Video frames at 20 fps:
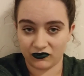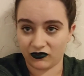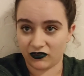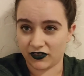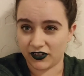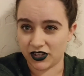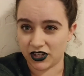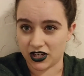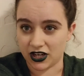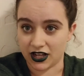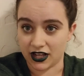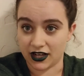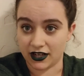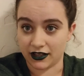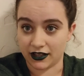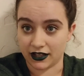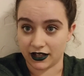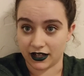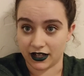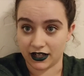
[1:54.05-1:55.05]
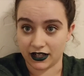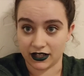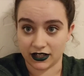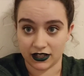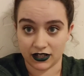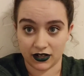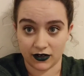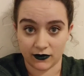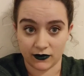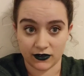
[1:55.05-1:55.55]
If she did, then I
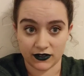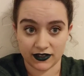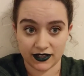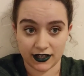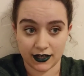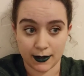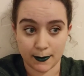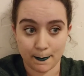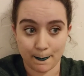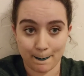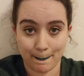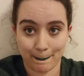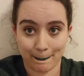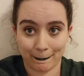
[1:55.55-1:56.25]
didn't notice it.